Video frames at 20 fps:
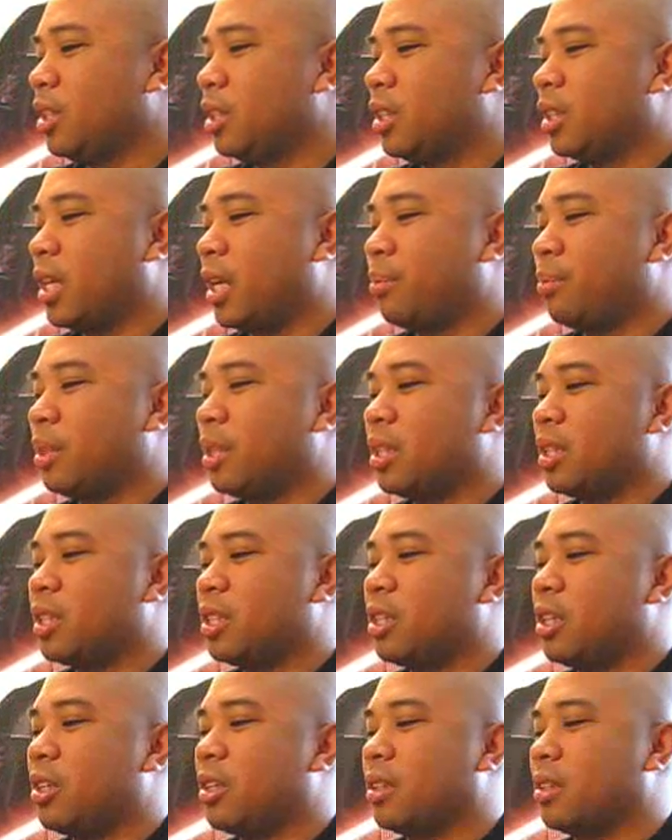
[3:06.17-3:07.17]
she gave me the
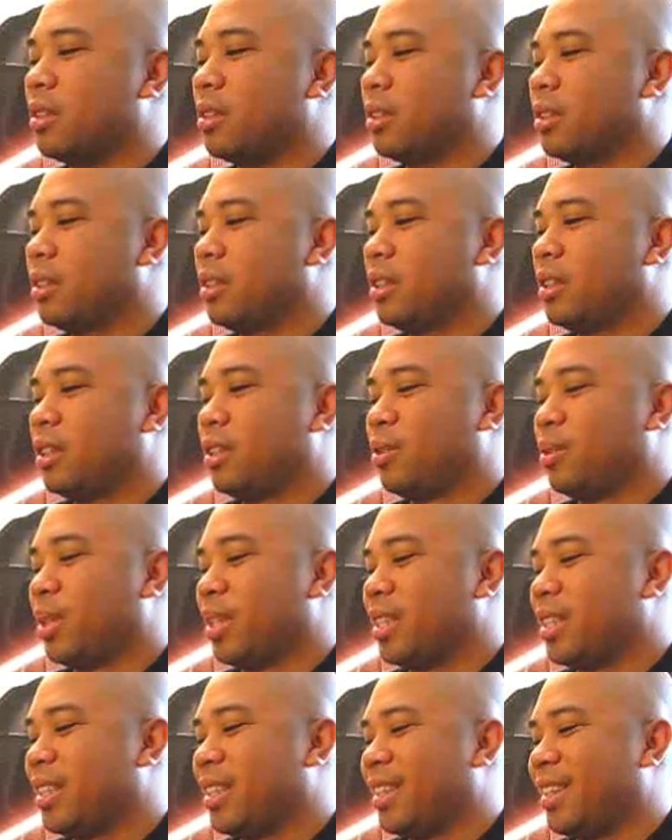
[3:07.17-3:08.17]
shirt,
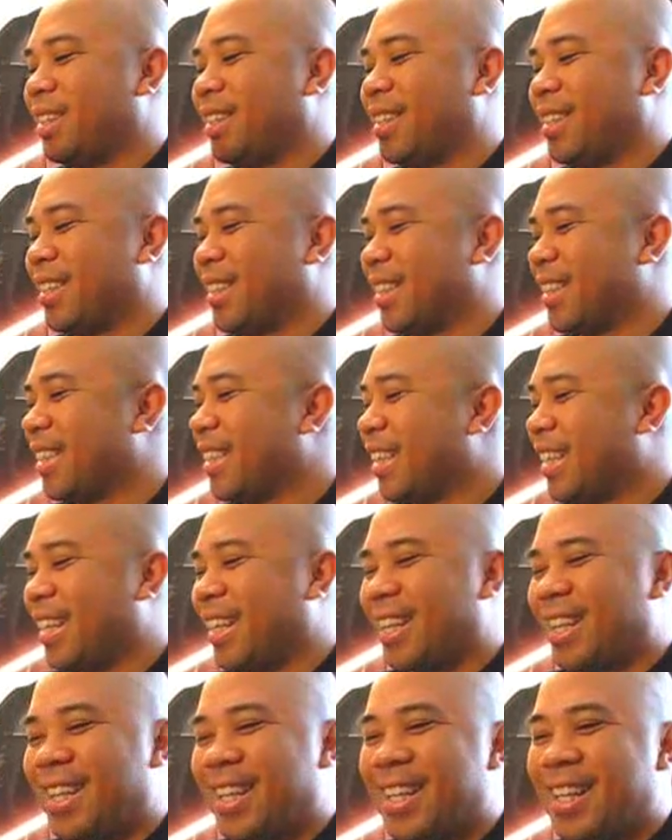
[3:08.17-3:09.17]
which uh,
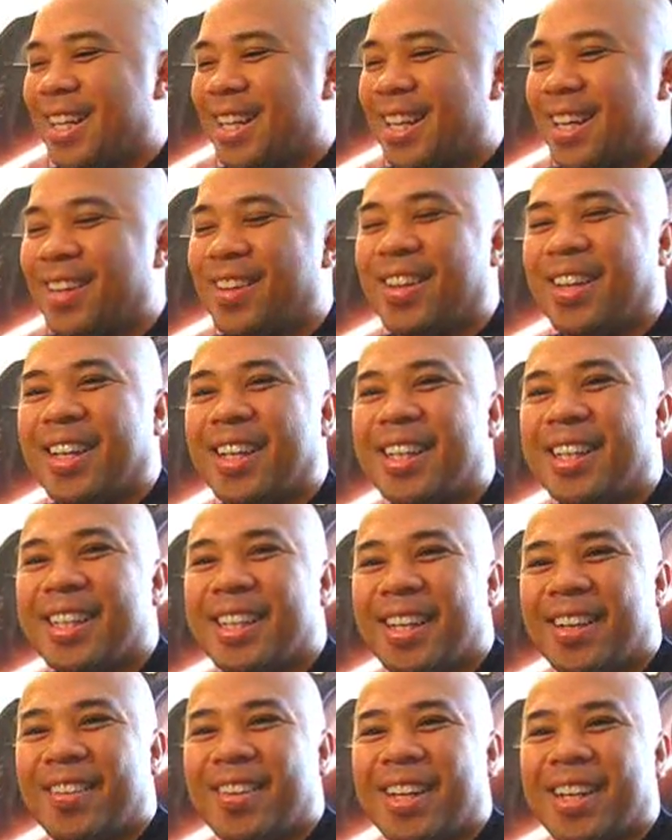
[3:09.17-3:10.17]
I,
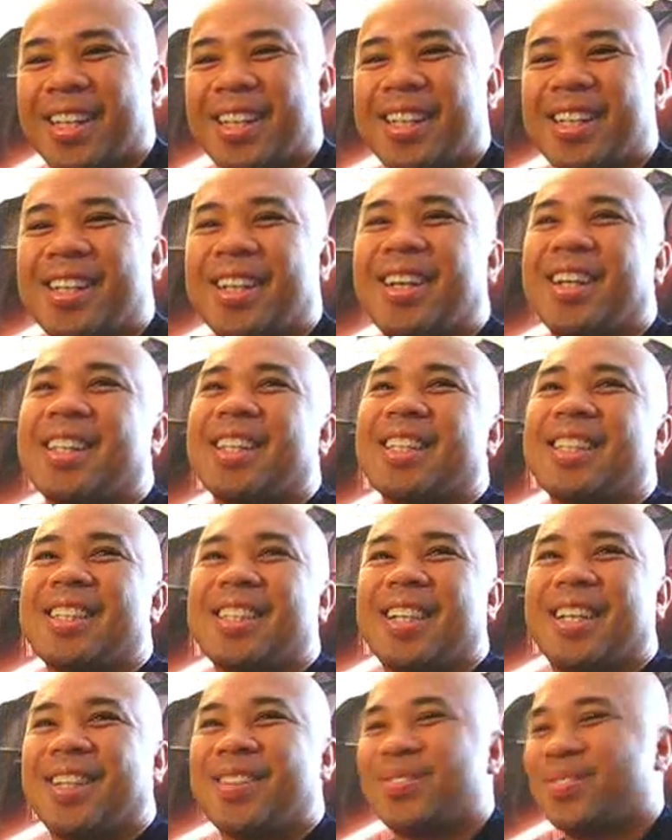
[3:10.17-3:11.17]
am not gonna cry
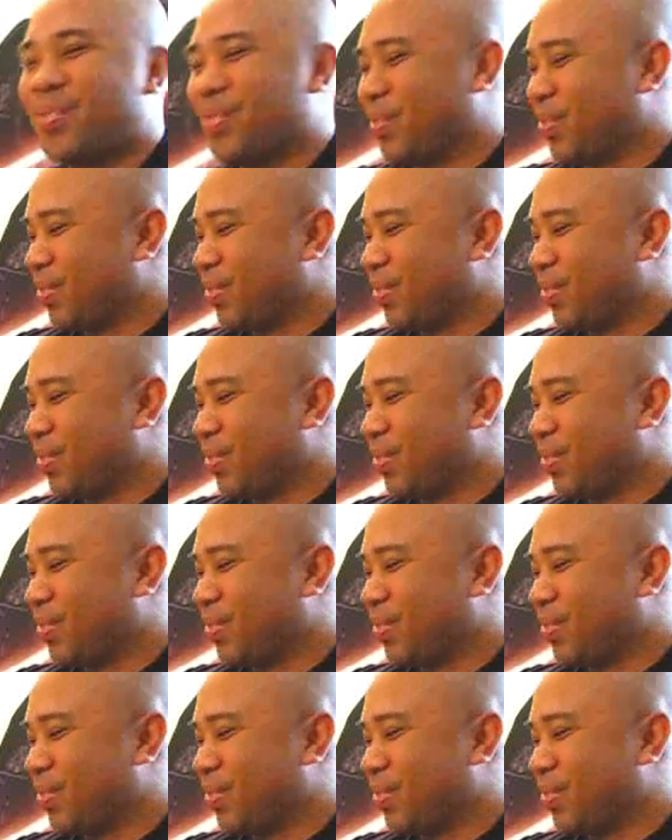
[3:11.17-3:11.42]
this time.